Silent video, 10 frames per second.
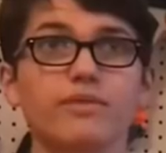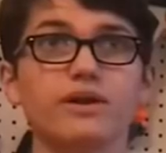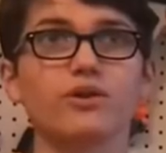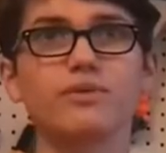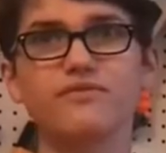but
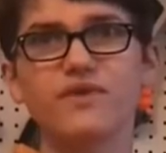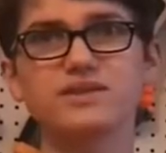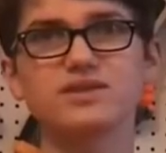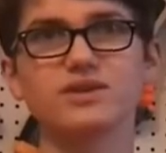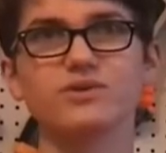it'll be
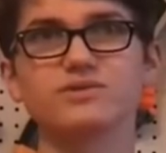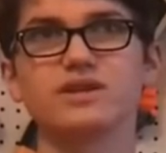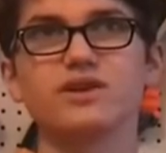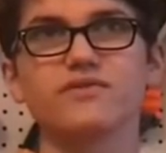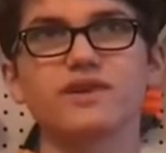fun to use
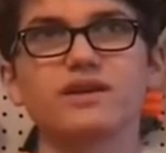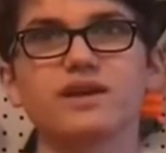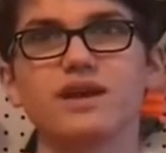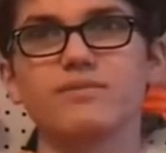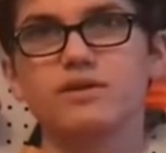in Nerf Gun
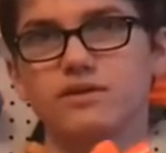Game